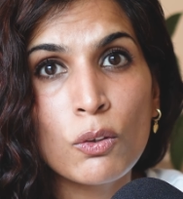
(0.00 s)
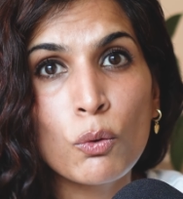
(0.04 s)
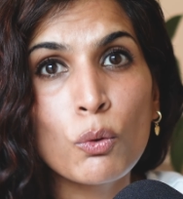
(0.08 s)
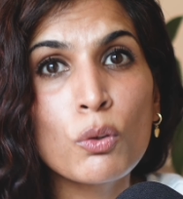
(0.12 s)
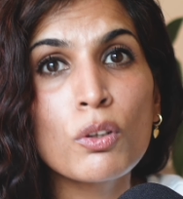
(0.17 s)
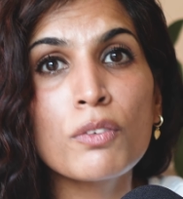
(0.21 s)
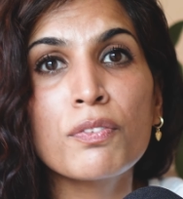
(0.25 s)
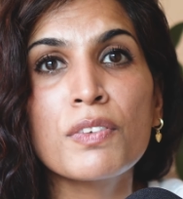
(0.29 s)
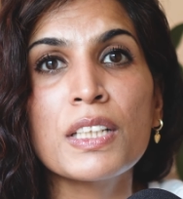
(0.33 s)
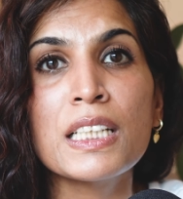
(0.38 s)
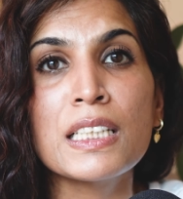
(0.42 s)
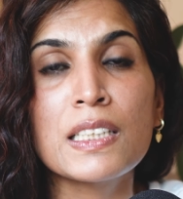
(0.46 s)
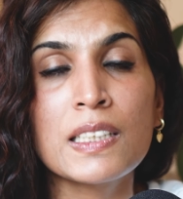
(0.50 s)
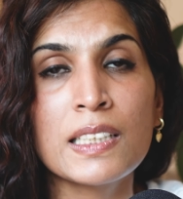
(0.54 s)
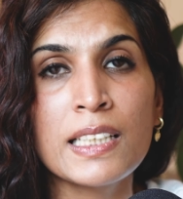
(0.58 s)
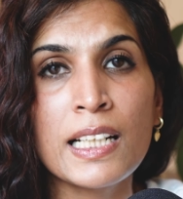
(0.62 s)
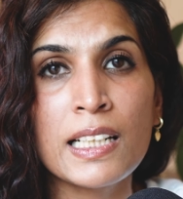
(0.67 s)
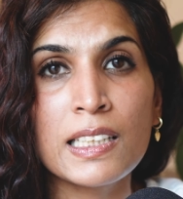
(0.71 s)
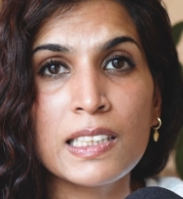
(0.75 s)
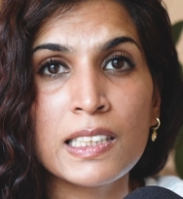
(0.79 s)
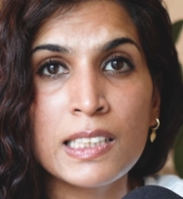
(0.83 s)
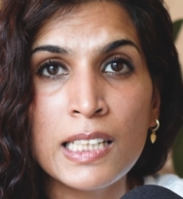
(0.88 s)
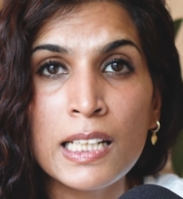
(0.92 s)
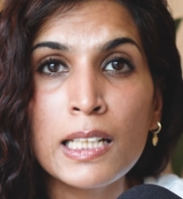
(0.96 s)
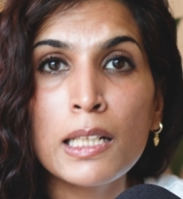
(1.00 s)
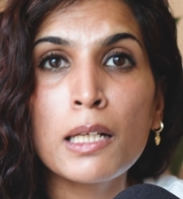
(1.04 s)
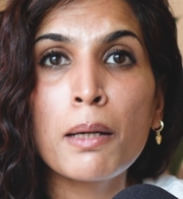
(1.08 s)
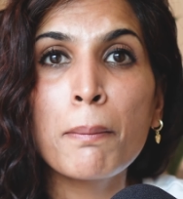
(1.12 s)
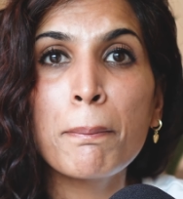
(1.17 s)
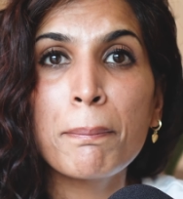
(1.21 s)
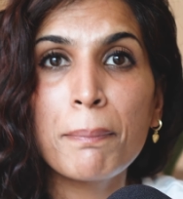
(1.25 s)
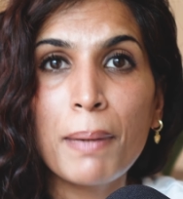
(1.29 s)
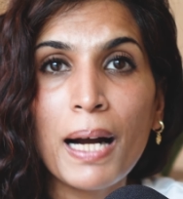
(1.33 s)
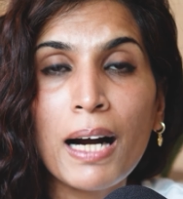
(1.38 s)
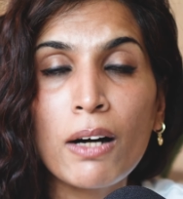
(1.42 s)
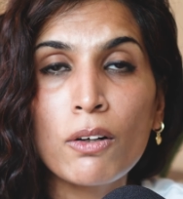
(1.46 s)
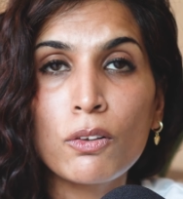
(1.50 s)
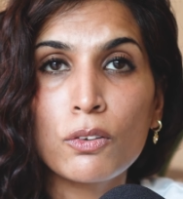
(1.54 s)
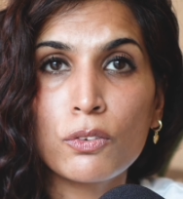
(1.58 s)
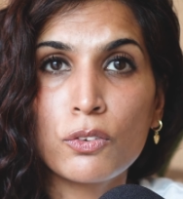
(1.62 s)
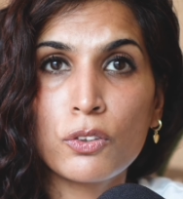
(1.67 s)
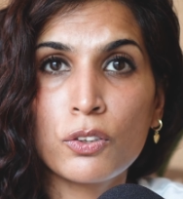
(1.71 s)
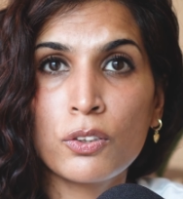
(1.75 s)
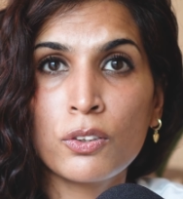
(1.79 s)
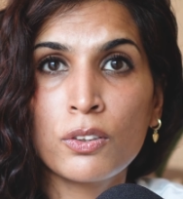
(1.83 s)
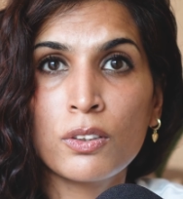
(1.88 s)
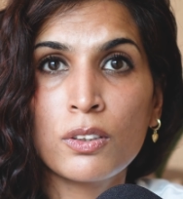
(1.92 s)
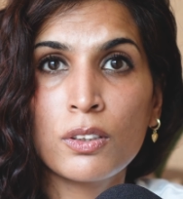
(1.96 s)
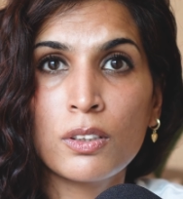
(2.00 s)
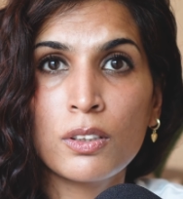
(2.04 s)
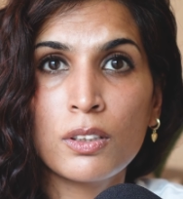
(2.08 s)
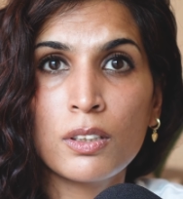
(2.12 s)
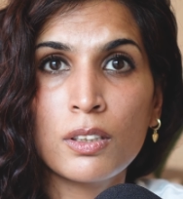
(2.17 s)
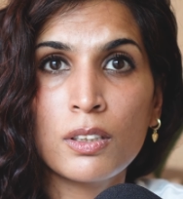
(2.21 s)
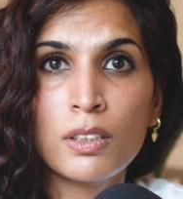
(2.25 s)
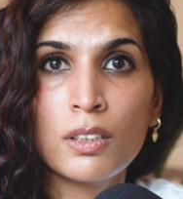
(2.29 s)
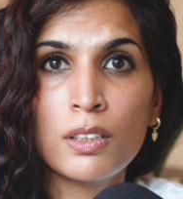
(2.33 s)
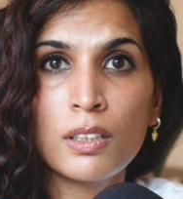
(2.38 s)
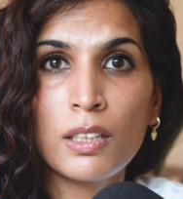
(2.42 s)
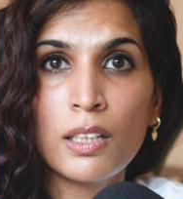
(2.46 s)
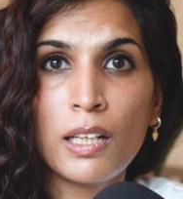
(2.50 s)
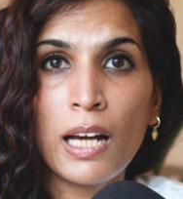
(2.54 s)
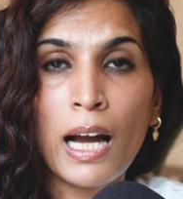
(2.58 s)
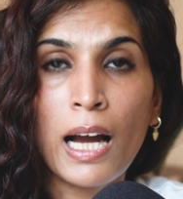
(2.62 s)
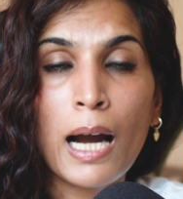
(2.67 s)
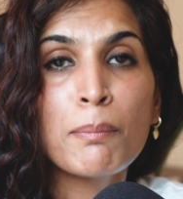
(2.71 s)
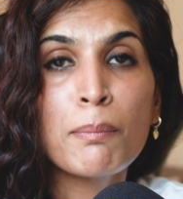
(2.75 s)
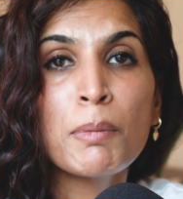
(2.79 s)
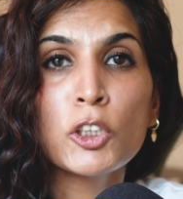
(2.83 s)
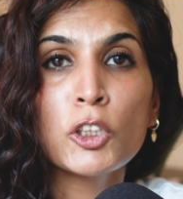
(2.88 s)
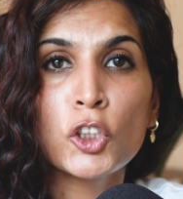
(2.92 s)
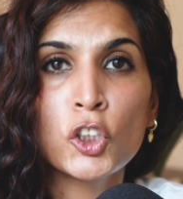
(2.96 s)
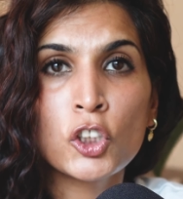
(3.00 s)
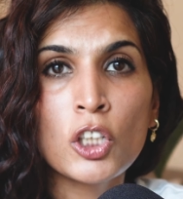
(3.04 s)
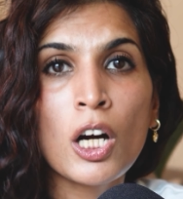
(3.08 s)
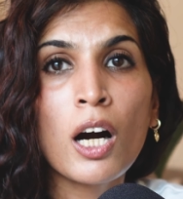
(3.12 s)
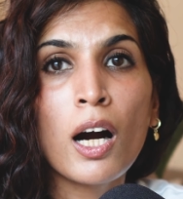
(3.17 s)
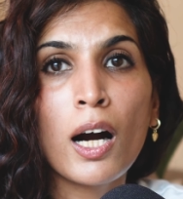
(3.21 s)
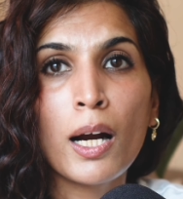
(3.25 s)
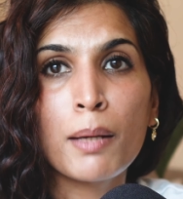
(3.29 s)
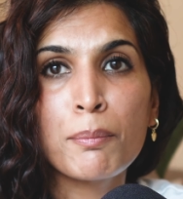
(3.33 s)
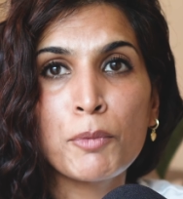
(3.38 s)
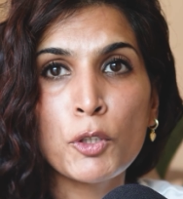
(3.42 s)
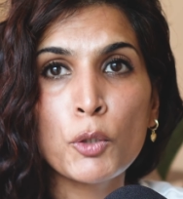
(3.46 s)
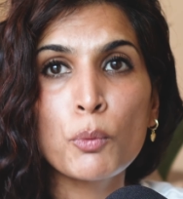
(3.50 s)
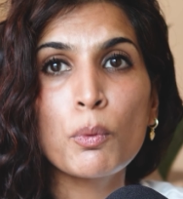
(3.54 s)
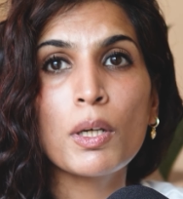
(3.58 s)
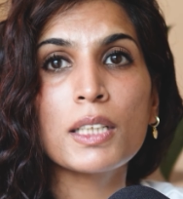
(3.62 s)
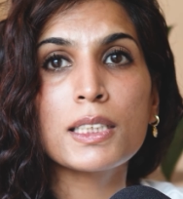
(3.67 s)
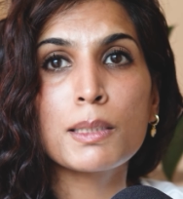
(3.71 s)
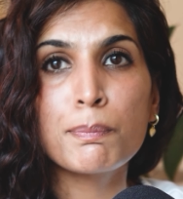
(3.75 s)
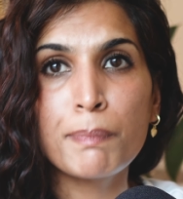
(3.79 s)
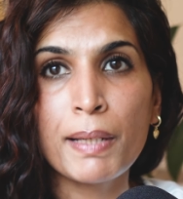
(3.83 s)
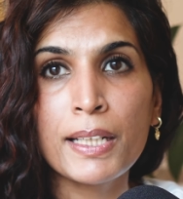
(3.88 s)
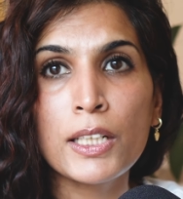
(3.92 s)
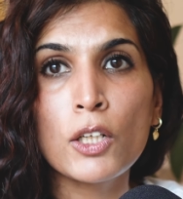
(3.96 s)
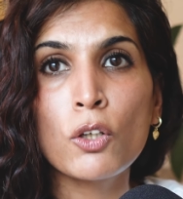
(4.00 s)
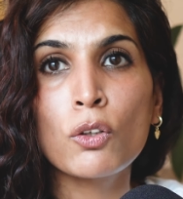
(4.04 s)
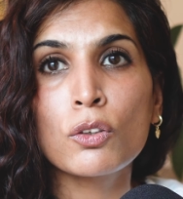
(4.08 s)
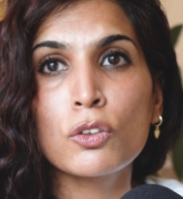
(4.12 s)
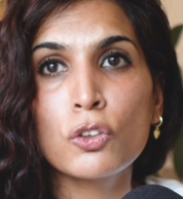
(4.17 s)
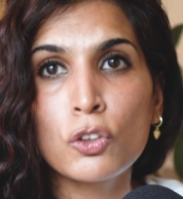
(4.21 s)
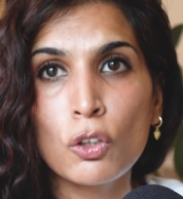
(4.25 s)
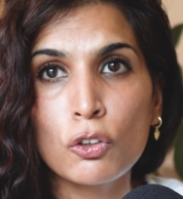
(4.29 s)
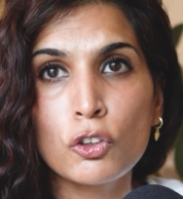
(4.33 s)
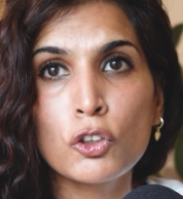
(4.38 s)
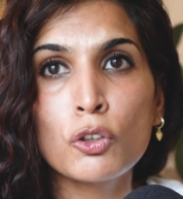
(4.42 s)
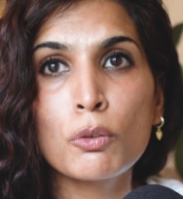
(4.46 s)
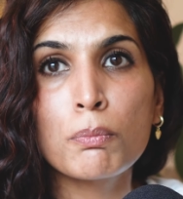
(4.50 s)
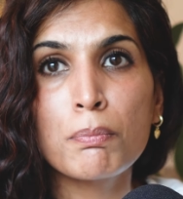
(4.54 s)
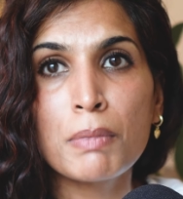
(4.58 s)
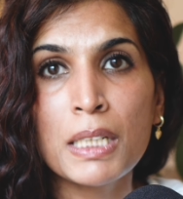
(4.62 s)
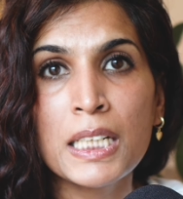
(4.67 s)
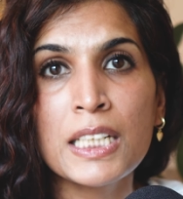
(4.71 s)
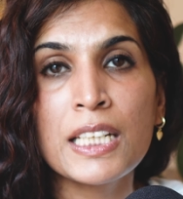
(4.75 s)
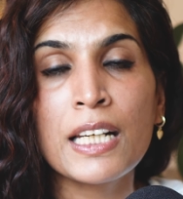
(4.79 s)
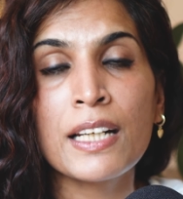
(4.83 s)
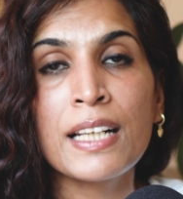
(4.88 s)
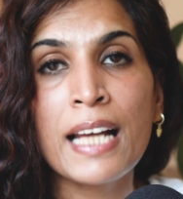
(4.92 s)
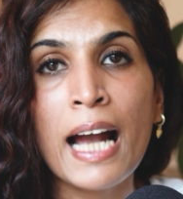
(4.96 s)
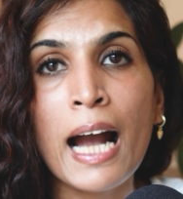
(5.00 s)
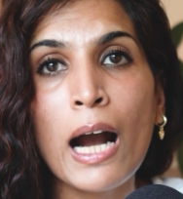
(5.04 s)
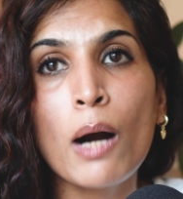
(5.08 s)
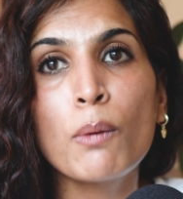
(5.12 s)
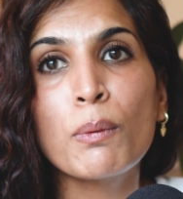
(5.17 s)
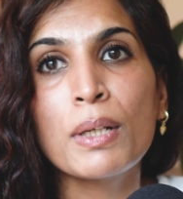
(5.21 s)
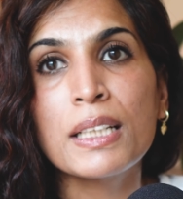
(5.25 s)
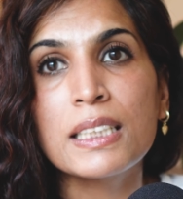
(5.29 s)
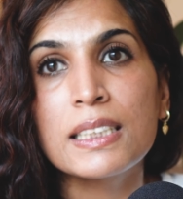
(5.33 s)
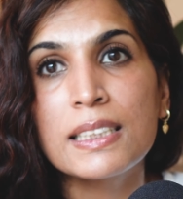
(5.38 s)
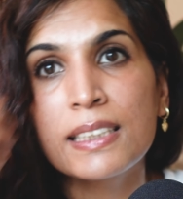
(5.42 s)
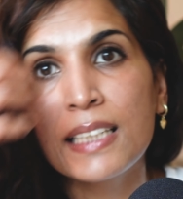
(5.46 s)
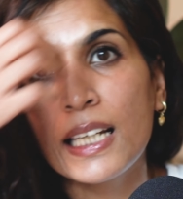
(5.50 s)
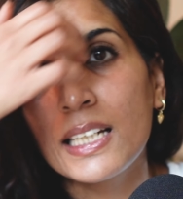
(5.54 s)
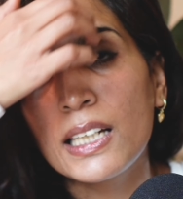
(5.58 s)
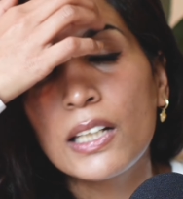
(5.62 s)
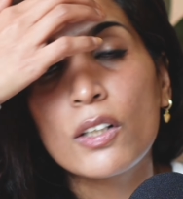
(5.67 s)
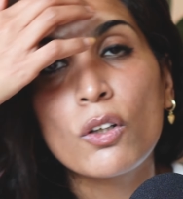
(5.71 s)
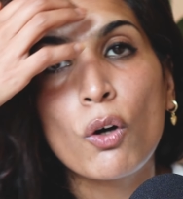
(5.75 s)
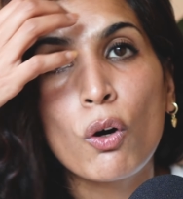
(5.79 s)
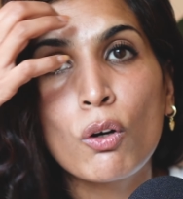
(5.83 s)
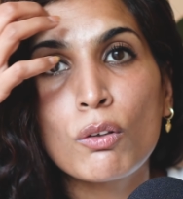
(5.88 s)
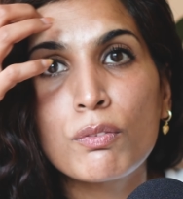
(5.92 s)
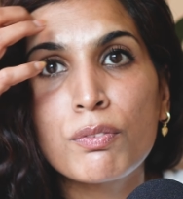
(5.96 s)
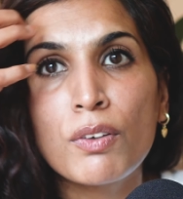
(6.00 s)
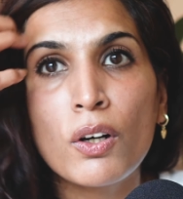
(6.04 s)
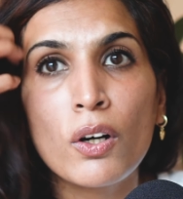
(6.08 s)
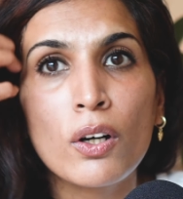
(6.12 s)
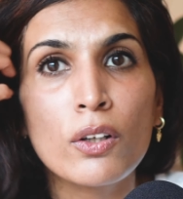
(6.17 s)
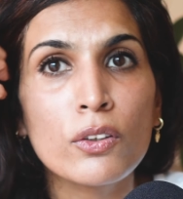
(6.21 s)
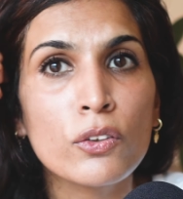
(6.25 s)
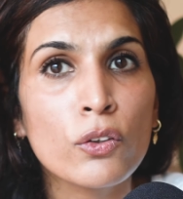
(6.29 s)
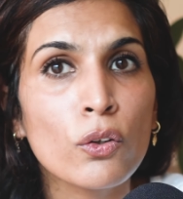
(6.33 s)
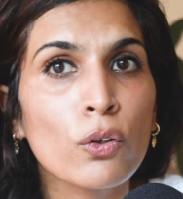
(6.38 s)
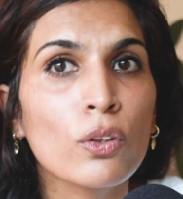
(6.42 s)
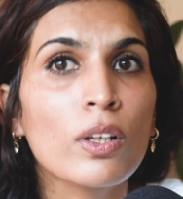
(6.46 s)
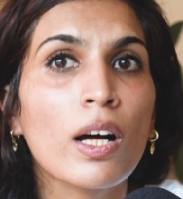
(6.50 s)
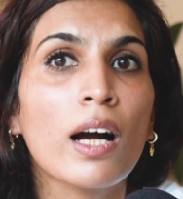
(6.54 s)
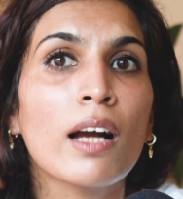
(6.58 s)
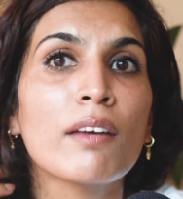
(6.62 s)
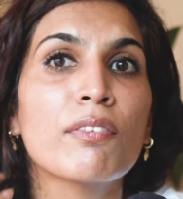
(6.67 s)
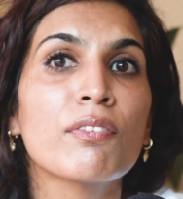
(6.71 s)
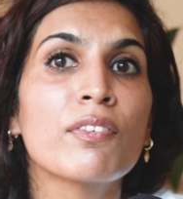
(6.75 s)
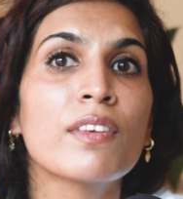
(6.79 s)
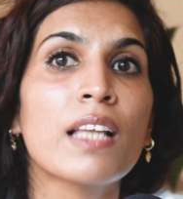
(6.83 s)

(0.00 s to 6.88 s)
All of these things. Think about how much time you are spending on social media and how it's taking over your life.